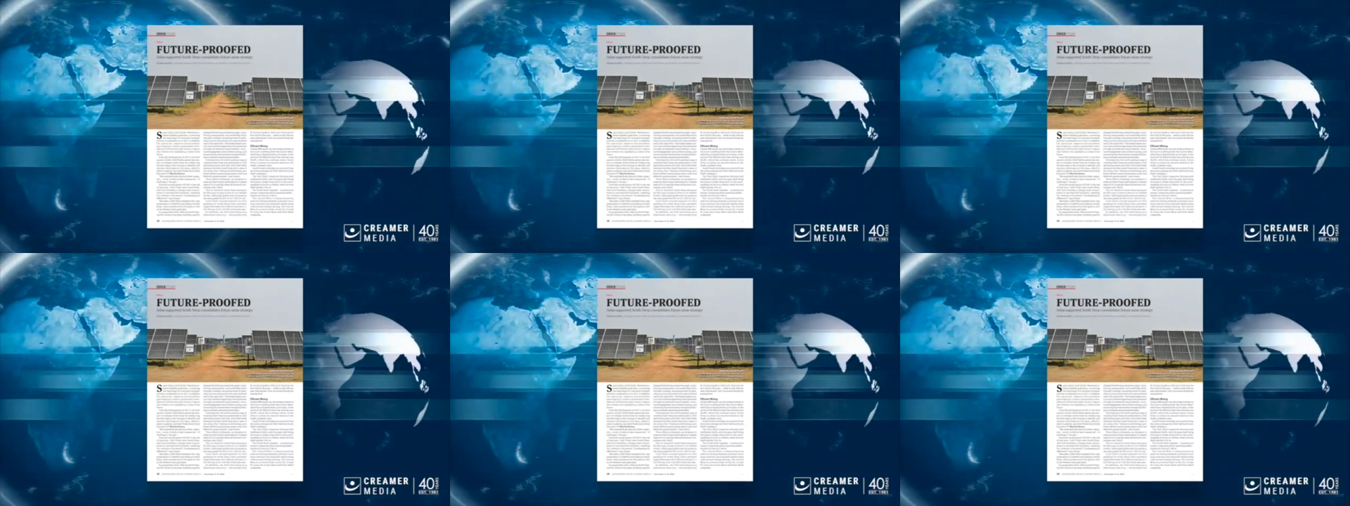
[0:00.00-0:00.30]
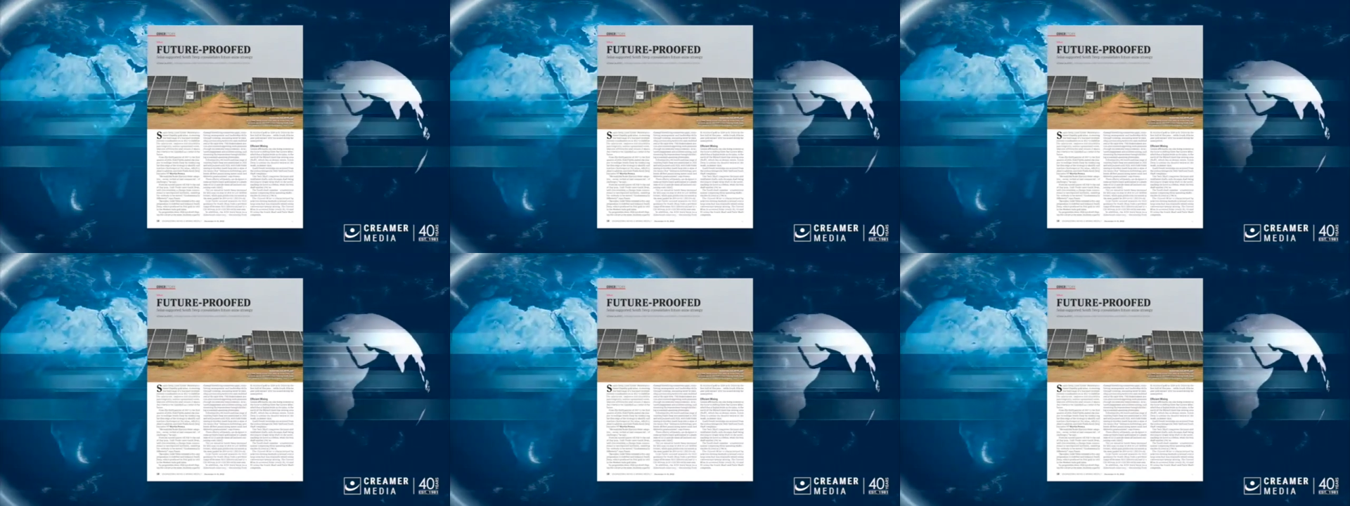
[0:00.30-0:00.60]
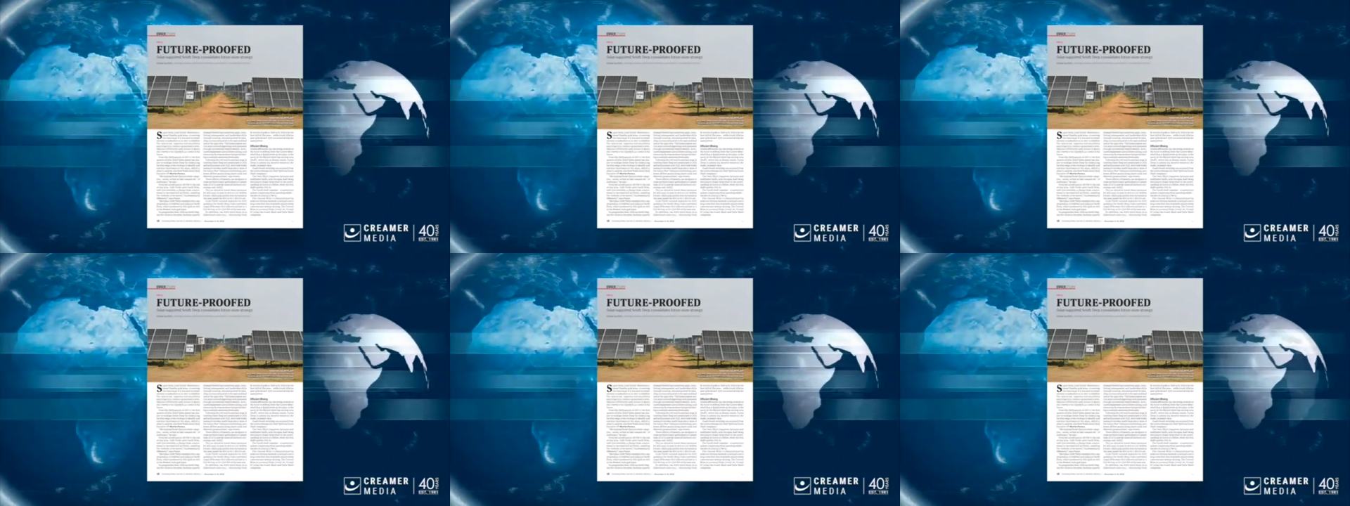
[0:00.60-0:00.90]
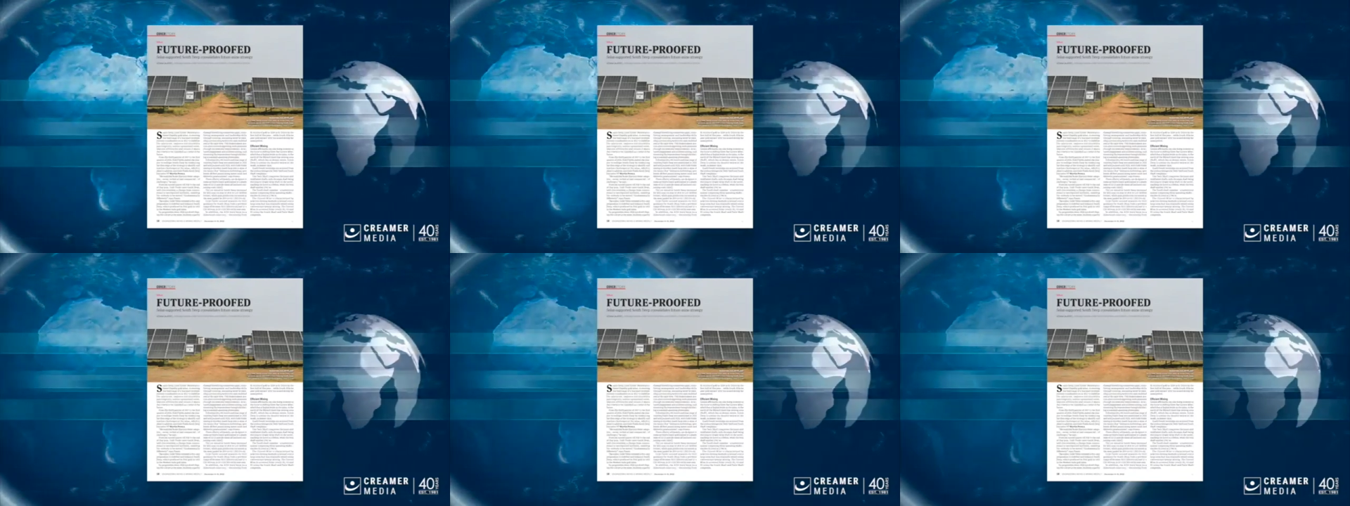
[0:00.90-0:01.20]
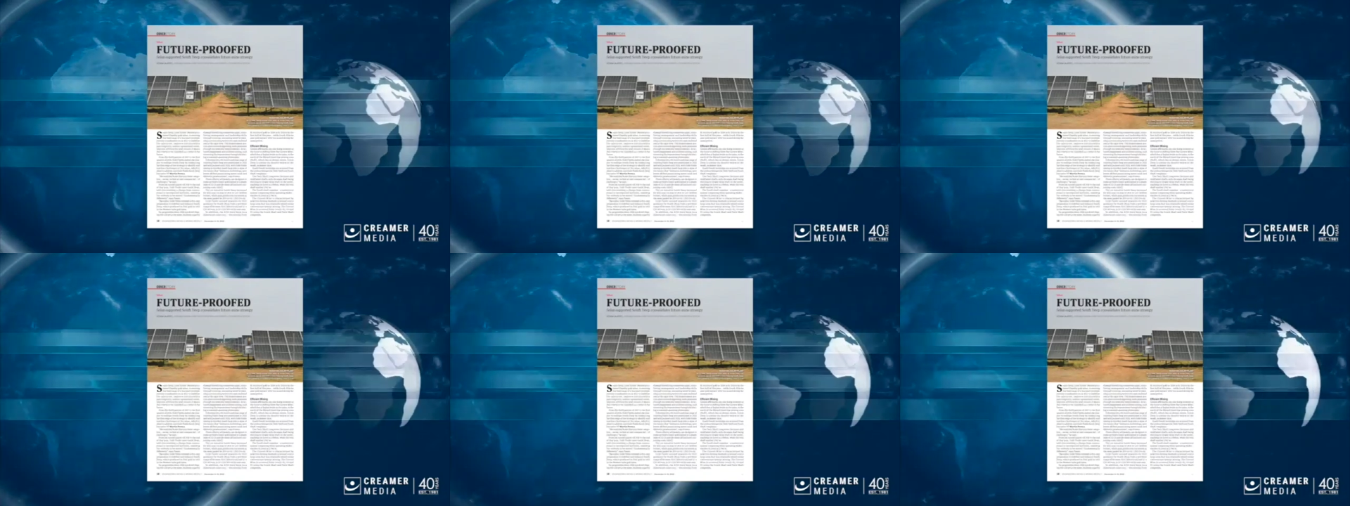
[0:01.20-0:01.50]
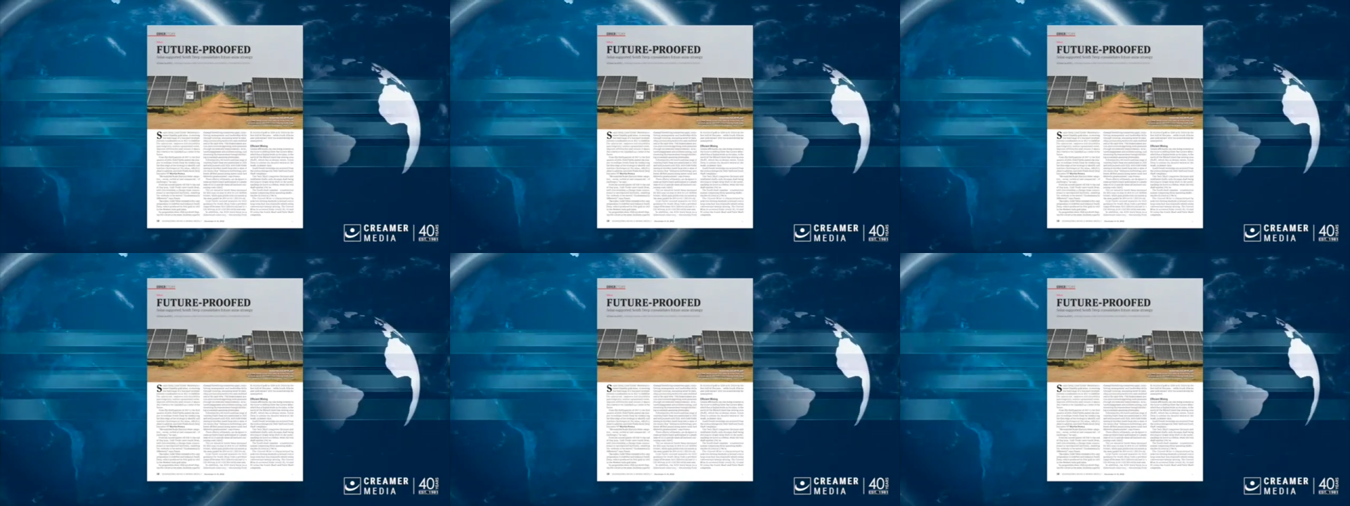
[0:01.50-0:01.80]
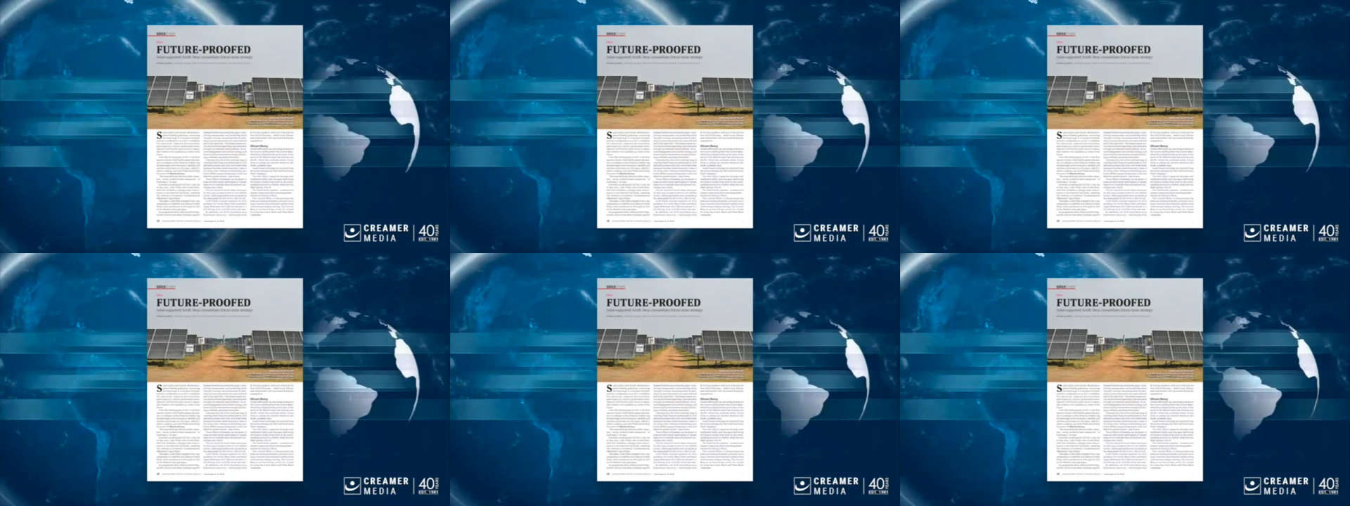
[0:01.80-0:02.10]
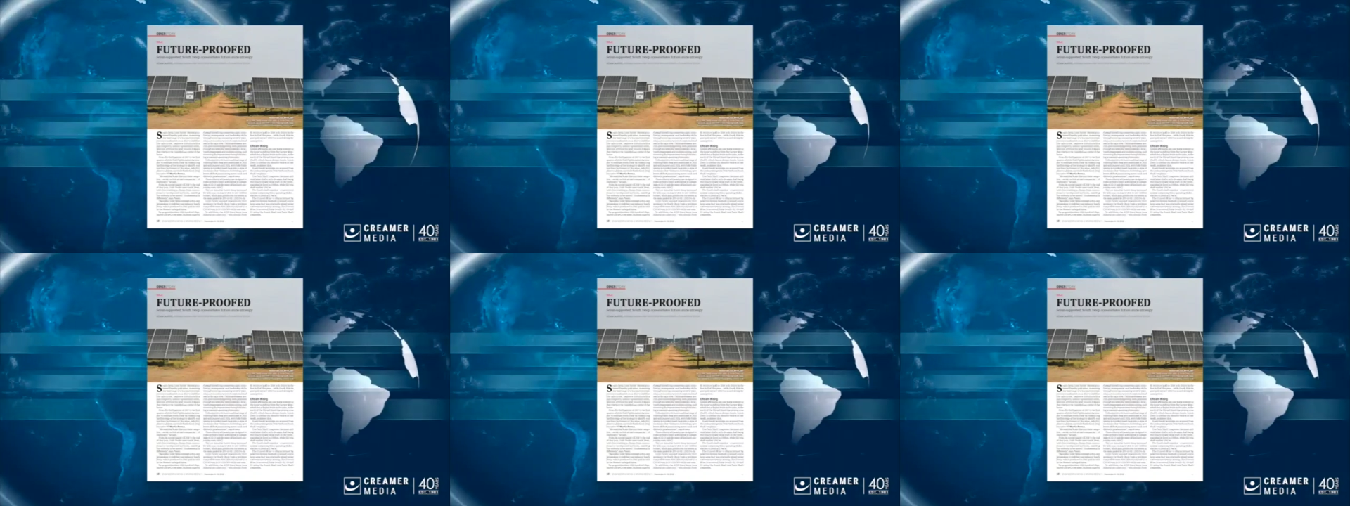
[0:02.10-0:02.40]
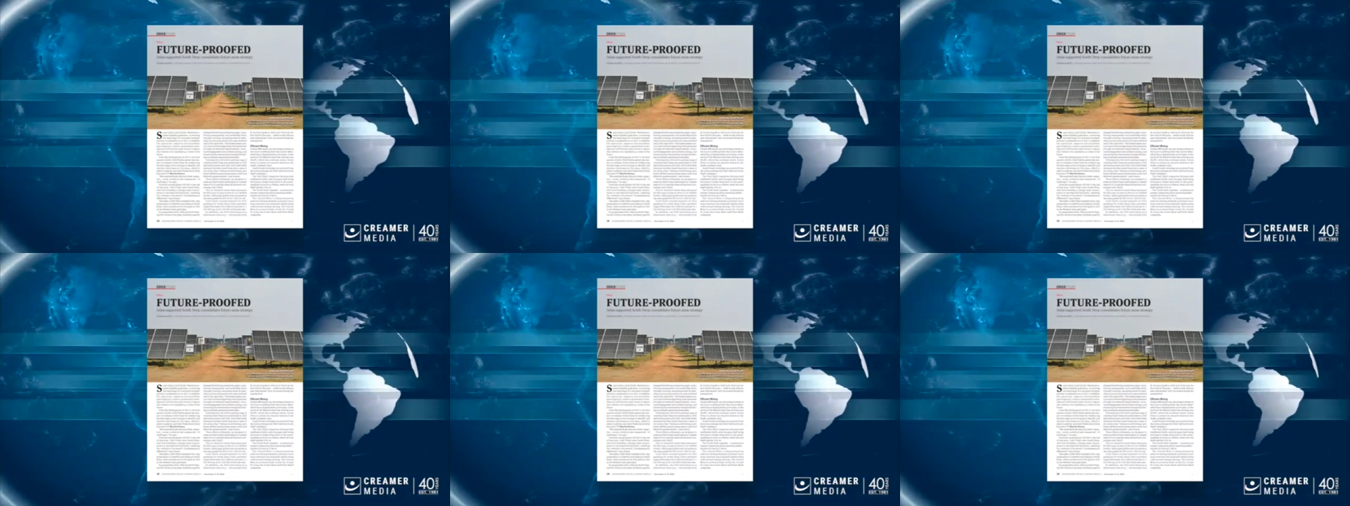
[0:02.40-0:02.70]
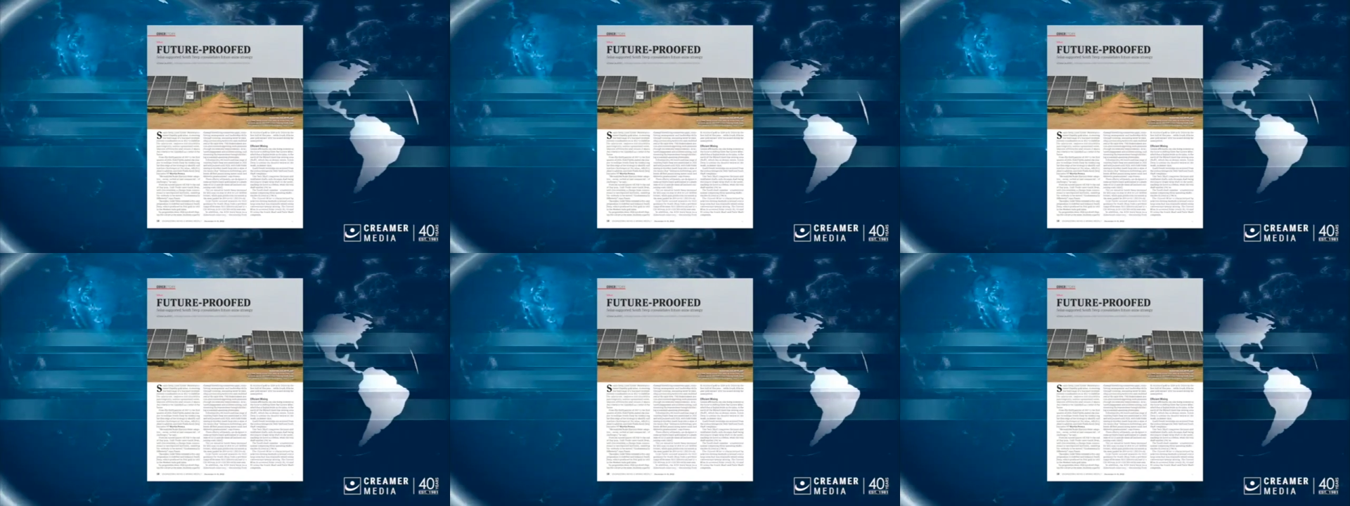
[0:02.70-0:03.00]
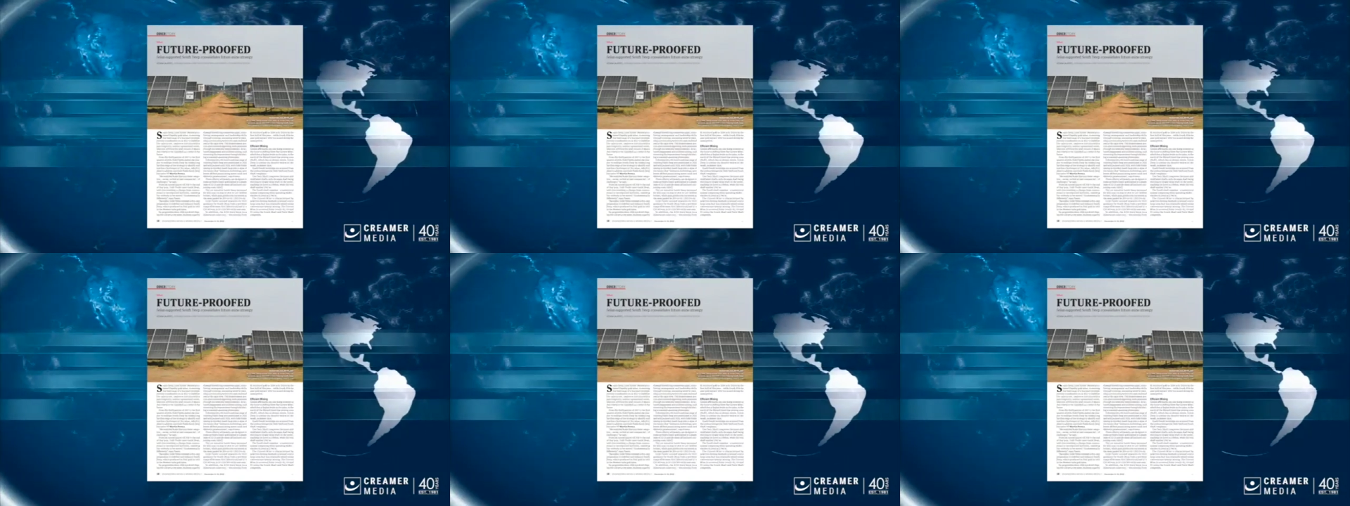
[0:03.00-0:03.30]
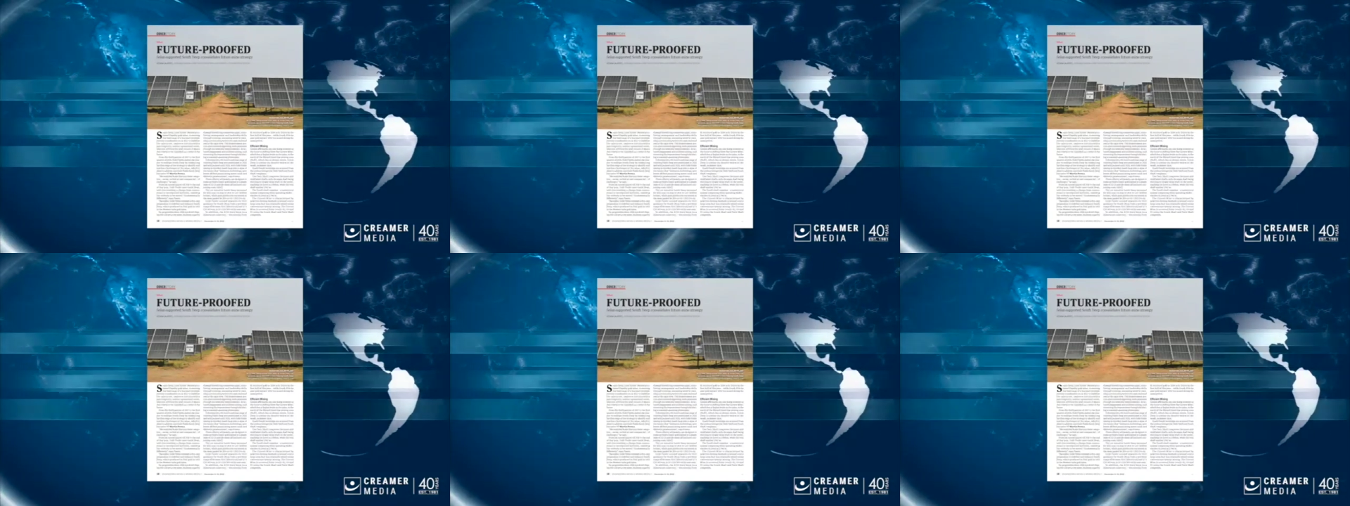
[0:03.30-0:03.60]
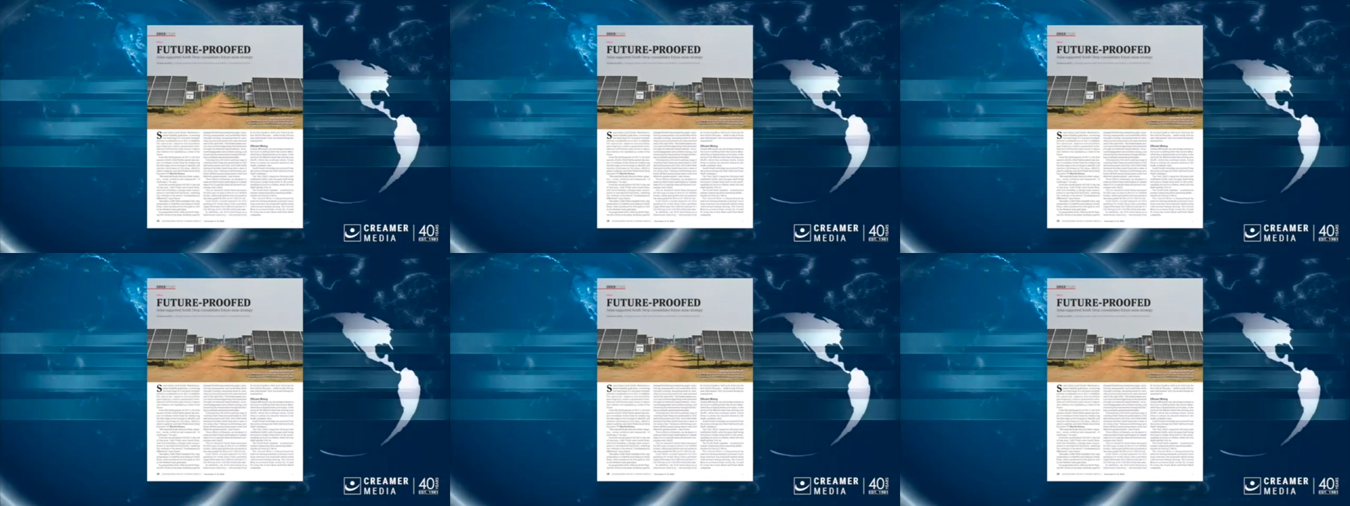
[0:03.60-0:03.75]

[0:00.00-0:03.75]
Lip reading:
[unreadable: no face in view]